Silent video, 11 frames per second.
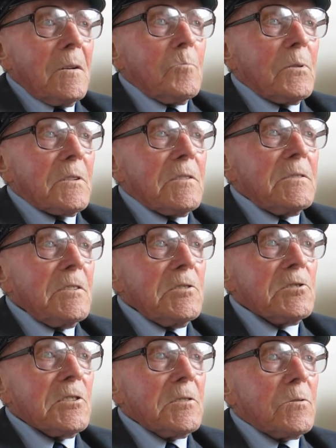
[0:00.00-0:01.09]
But he
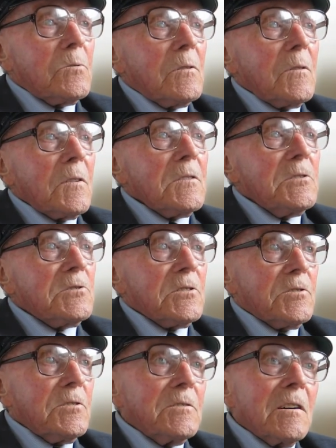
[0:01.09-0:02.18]
said, "Do
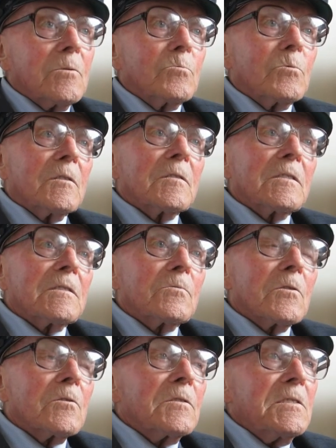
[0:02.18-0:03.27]
you know what,
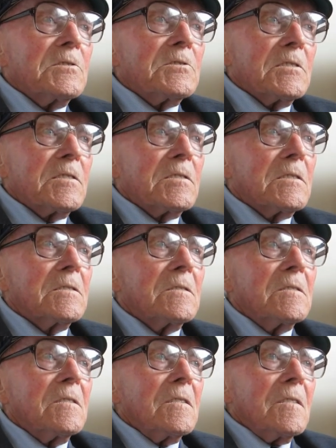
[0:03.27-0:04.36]
Ron?" He said,
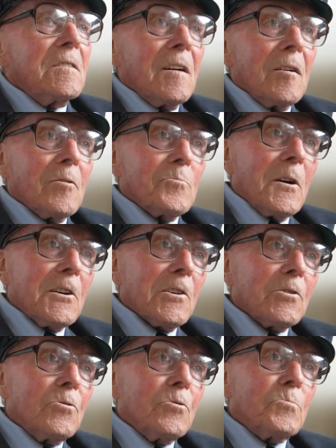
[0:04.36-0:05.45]
"That would make
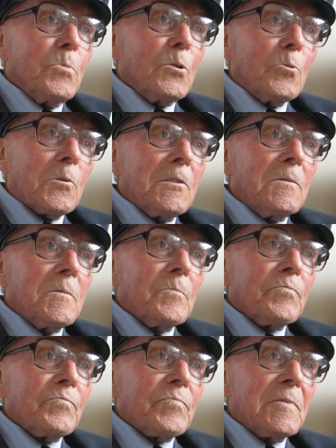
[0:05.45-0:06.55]
a good book."
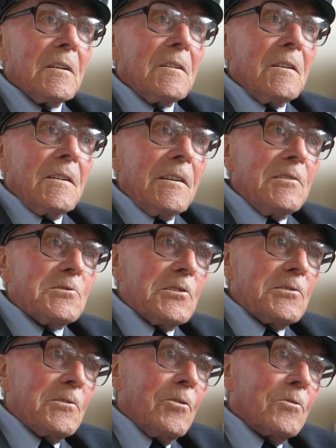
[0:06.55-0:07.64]
He
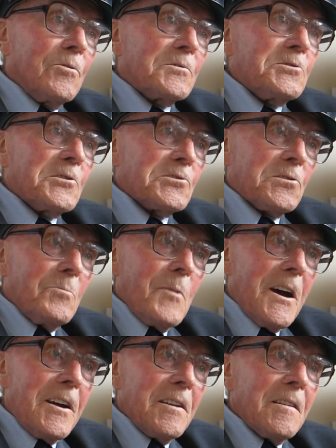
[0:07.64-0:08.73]
said, "No, I've got just the
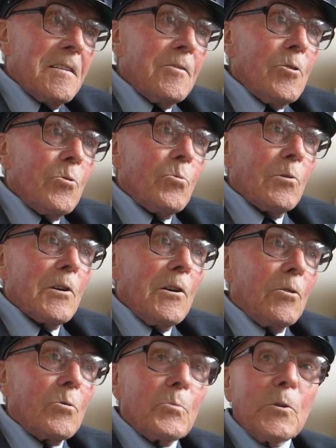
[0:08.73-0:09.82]
man who will
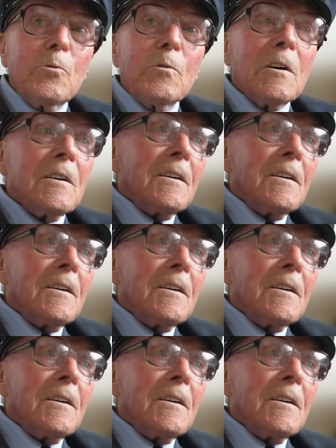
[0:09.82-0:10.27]
help you."